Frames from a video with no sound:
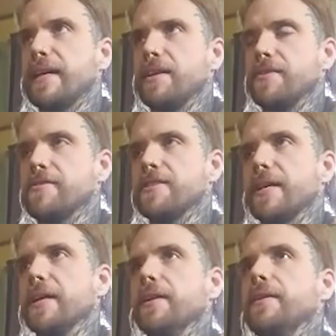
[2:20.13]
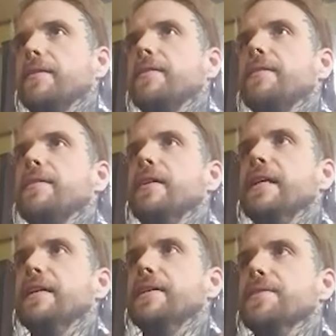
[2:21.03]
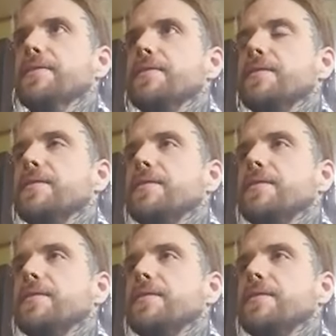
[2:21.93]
can understand it, is